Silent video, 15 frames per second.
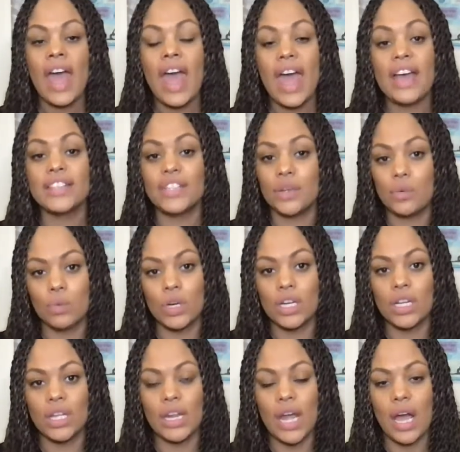as it
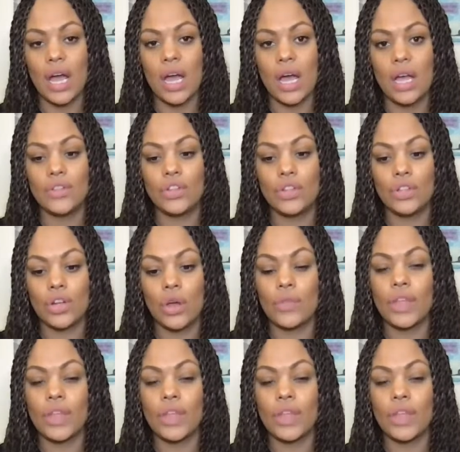would on, you know,